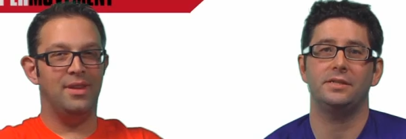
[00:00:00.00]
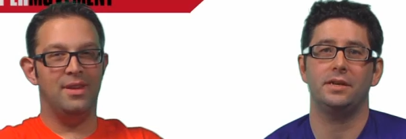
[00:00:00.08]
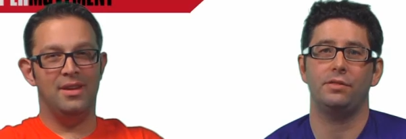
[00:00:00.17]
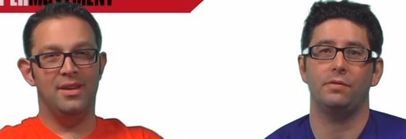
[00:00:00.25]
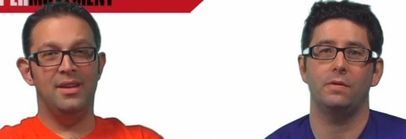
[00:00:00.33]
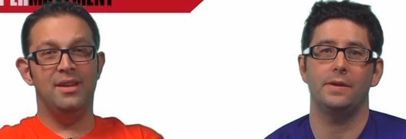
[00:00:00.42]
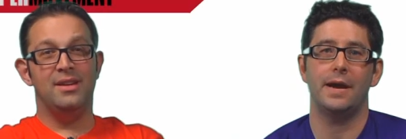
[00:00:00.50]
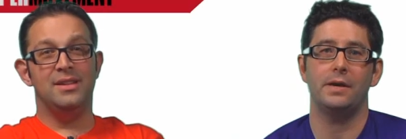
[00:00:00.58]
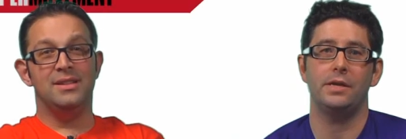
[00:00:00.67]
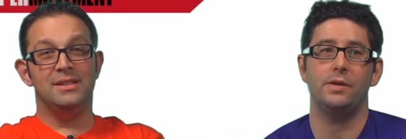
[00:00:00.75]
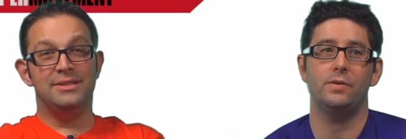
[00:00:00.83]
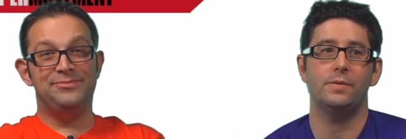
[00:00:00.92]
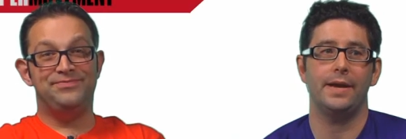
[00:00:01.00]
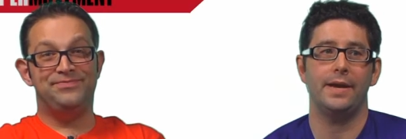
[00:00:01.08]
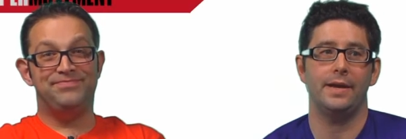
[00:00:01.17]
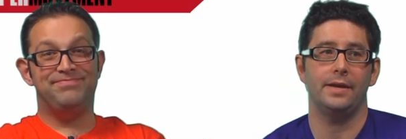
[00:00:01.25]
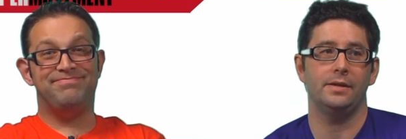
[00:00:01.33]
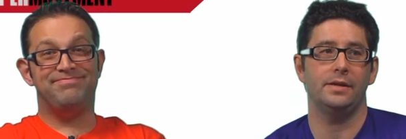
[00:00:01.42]
Speaker 1: uh, thrown at you,
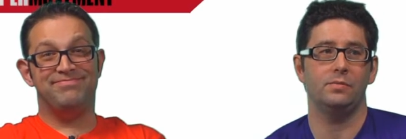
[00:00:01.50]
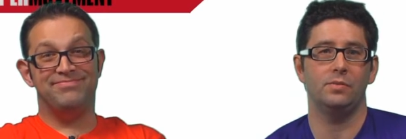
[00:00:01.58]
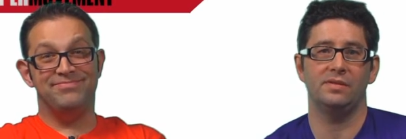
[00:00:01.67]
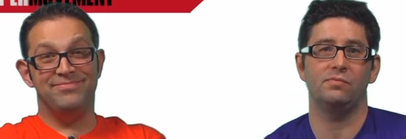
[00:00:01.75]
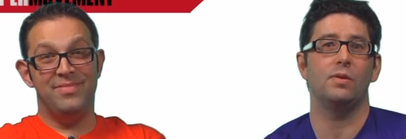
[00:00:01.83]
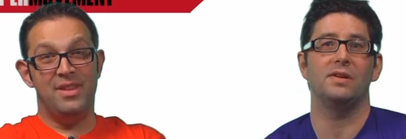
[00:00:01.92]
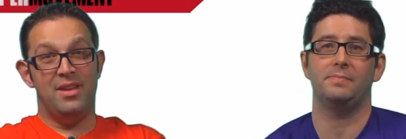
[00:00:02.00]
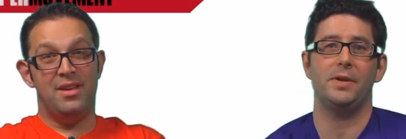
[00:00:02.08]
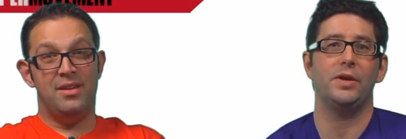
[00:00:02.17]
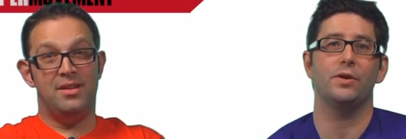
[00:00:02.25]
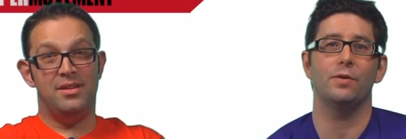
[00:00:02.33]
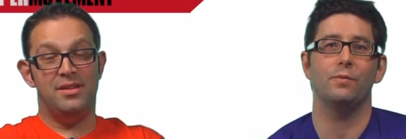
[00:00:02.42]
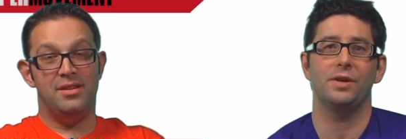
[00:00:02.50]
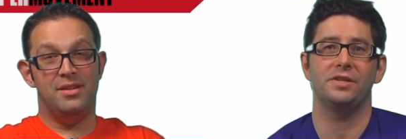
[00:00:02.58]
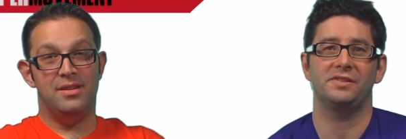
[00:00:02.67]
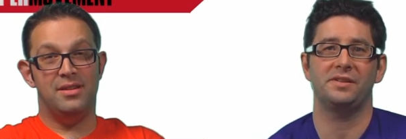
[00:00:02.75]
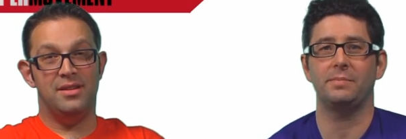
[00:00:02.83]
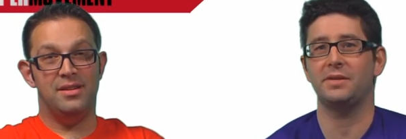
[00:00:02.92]
and it was one speaker,
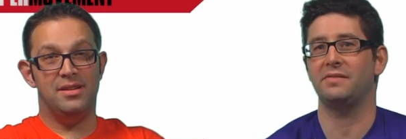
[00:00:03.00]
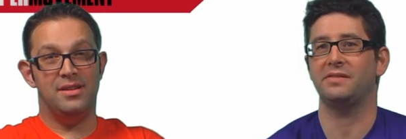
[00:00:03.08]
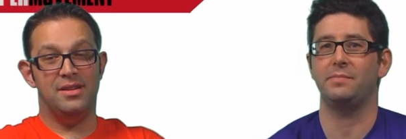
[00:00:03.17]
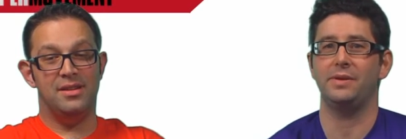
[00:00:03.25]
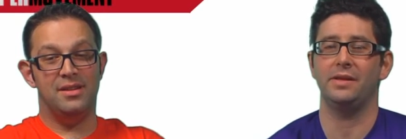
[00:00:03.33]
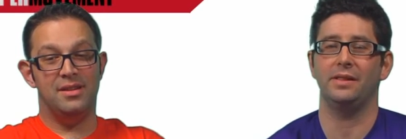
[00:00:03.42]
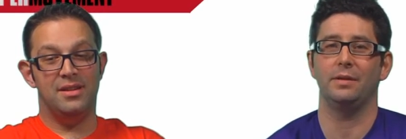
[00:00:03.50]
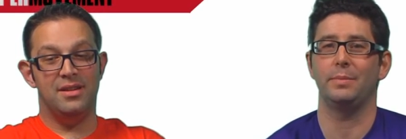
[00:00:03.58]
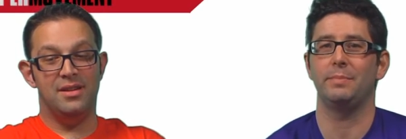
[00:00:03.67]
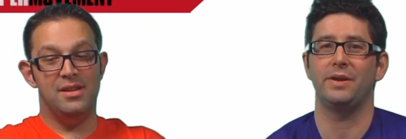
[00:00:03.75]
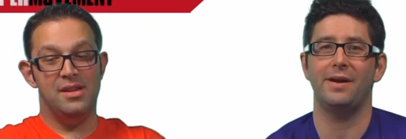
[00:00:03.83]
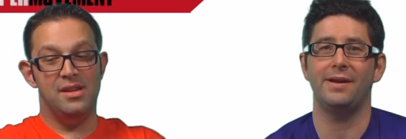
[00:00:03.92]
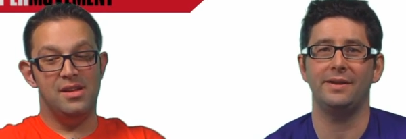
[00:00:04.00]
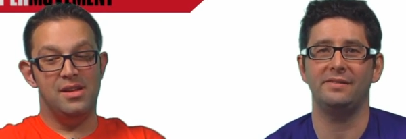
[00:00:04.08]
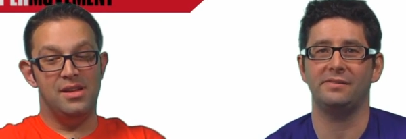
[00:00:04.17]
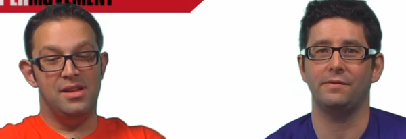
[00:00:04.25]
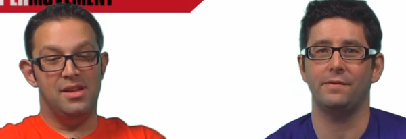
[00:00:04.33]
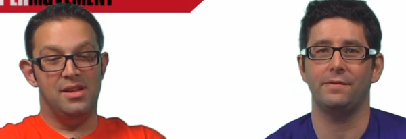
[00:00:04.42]
which sometimes can be a little bit
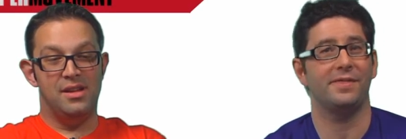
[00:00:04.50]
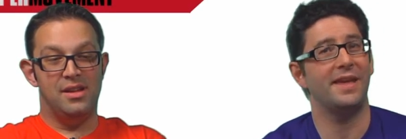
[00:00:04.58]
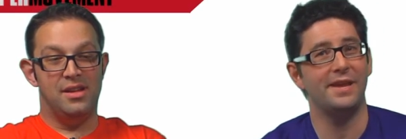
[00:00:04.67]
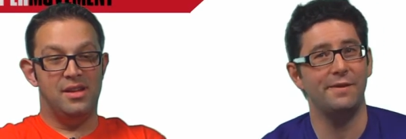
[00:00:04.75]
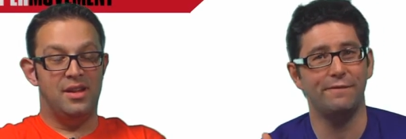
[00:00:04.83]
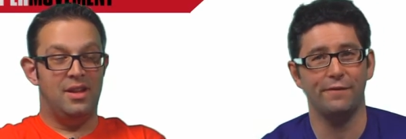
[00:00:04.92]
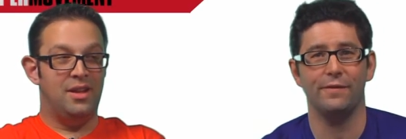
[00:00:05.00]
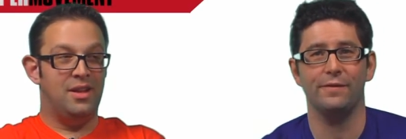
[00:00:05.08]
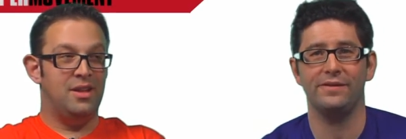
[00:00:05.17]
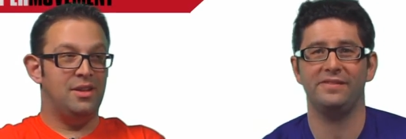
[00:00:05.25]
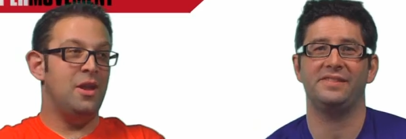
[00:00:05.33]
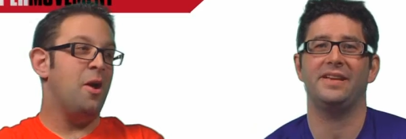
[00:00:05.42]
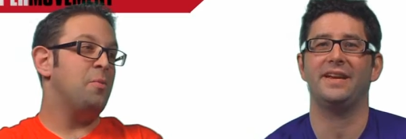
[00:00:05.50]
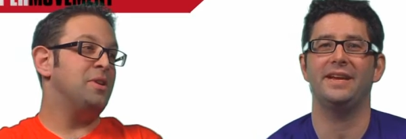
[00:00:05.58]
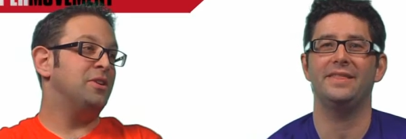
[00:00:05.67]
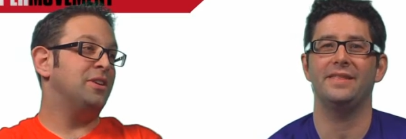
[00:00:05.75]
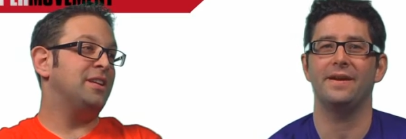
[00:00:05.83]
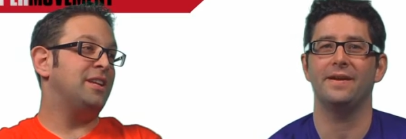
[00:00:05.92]
monotonous. So thank you for not
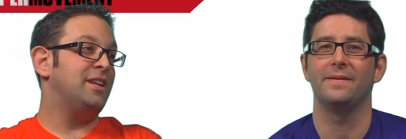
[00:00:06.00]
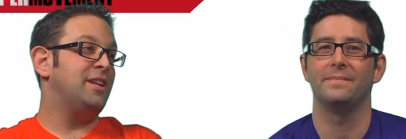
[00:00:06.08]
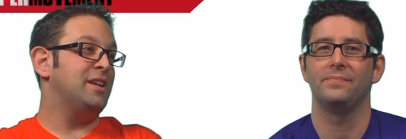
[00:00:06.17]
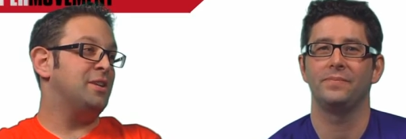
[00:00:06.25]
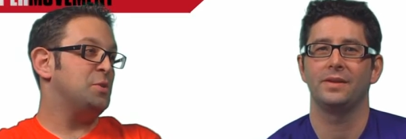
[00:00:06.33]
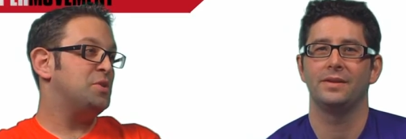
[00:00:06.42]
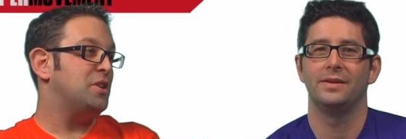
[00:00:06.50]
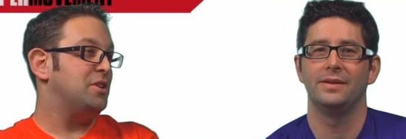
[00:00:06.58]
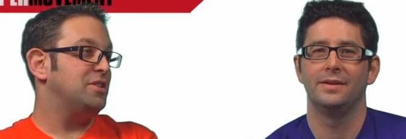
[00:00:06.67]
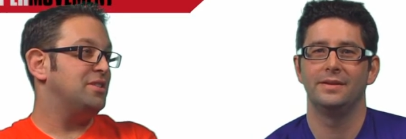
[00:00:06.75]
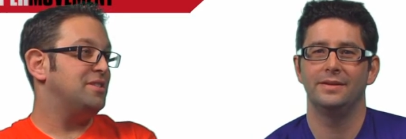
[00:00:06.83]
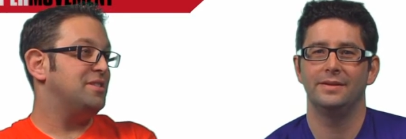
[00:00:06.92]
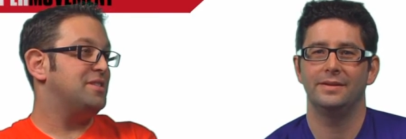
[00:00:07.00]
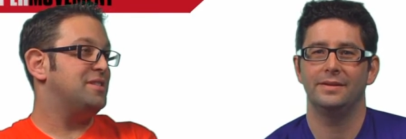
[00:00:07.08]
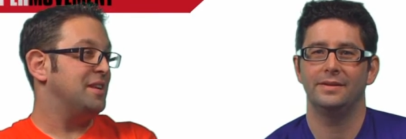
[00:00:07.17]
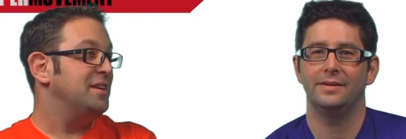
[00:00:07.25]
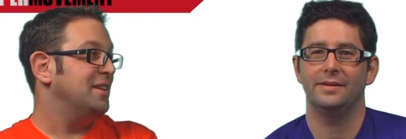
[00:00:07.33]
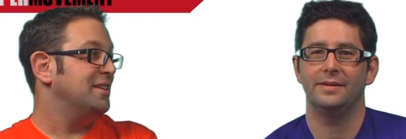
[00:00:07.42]
when you're there.
Speaker 2: giddy and you start
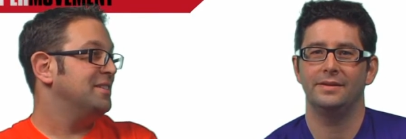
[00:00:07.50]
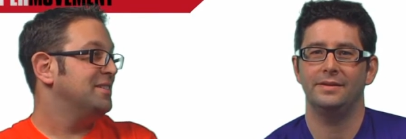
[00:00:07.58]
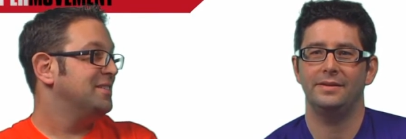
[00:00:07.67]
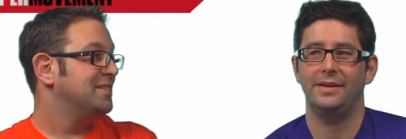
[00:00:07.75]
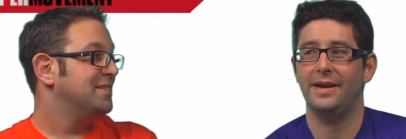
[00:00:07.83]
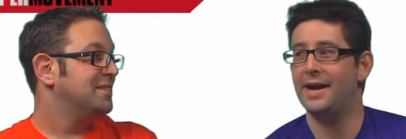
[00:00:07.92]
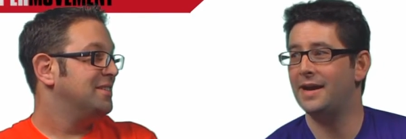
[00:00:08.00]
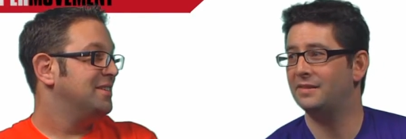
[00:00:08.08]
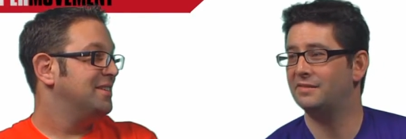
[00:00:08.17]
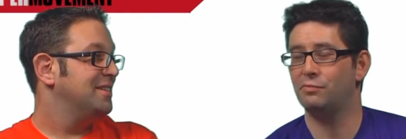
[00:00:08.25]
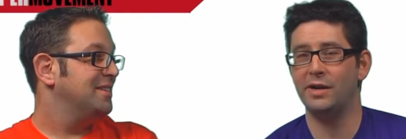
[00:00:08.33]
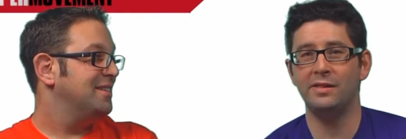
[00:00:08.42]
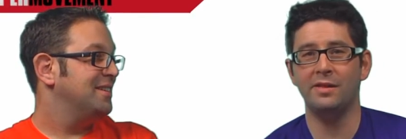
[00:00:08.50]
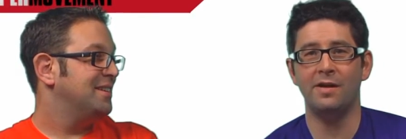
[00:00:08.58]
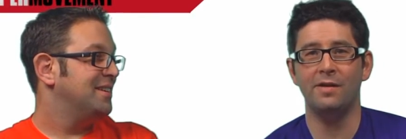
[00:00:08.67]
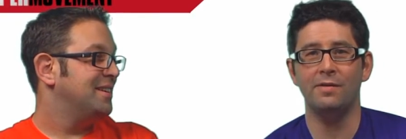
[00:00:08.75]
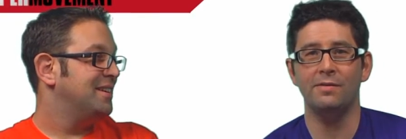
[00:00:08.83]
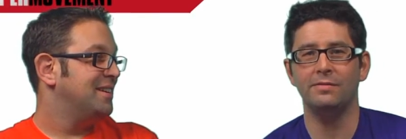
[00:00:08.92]
singing.
Speaker 1: Yeah, swing
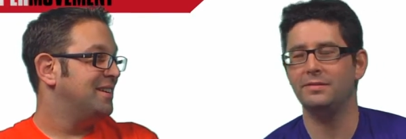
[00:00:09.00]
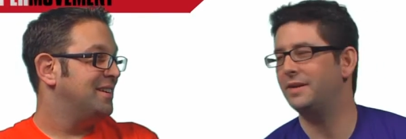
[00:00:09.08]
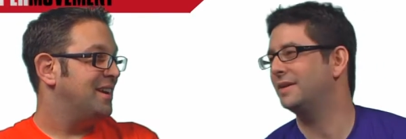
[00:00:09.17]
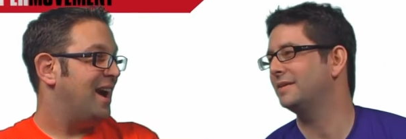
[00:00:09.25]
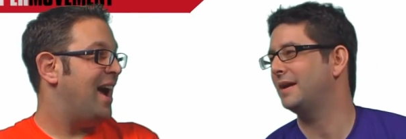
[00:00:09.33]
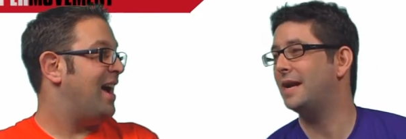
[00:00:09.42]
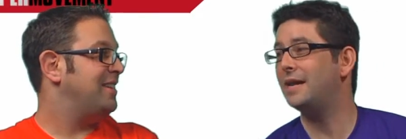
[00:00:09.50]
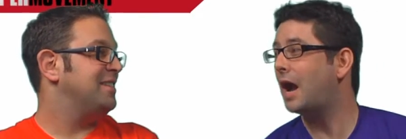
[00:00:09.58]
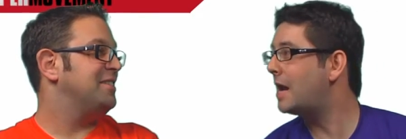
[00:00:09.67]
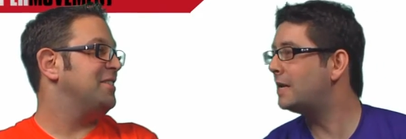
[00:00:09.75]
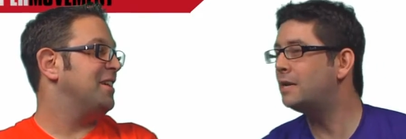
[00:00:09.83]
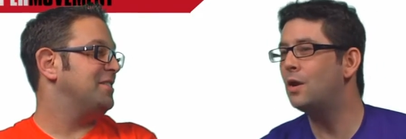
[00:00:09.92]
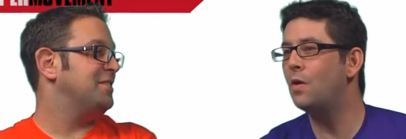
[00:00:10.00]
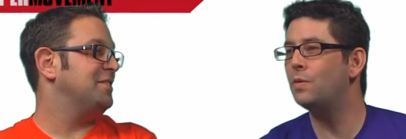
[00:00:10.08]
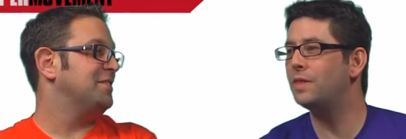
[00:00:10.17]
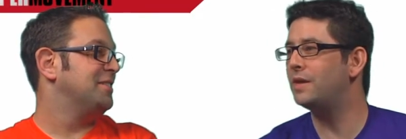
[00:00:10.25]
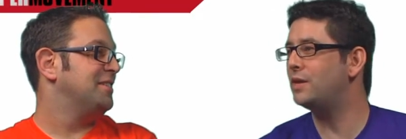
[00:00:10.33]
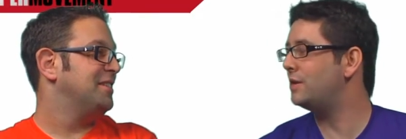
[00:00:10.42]
low. Yeah, I, had I, to I didn't that
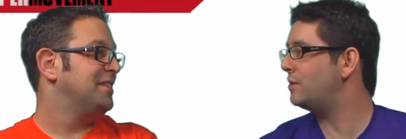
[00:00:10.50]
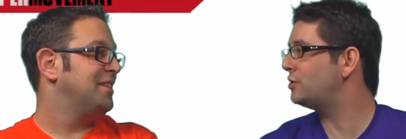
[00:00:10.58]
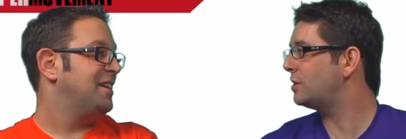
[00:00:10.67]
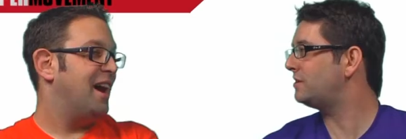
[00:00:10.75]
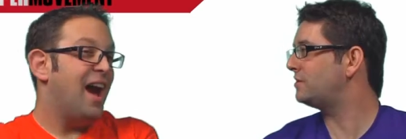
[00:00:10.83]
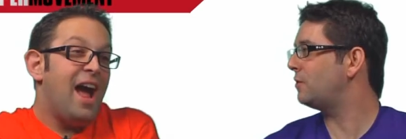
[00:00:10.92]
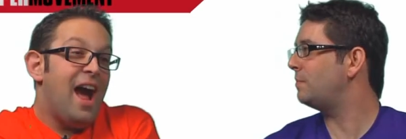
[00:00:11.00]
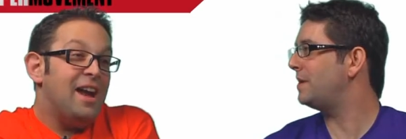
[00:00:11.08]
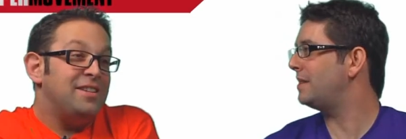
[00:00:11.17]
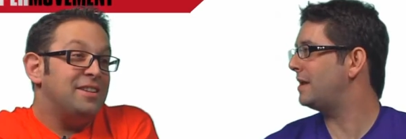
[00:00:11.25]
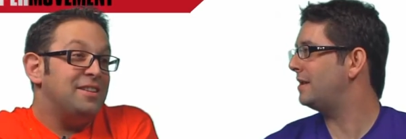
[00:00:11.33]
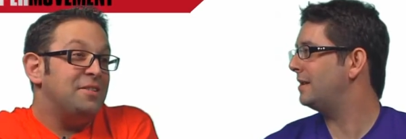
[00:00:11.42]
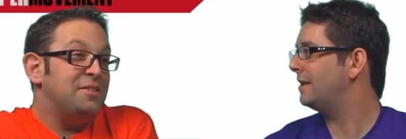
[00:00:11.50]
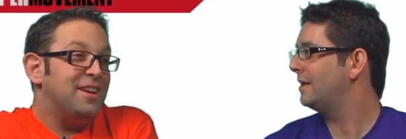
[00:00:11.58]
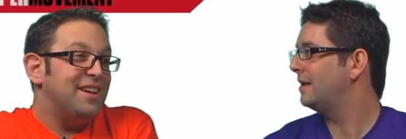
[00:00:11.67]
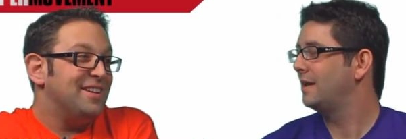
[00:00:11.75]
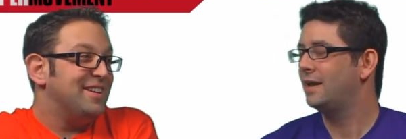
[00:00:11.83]
know too. that you, you just. I had to do it.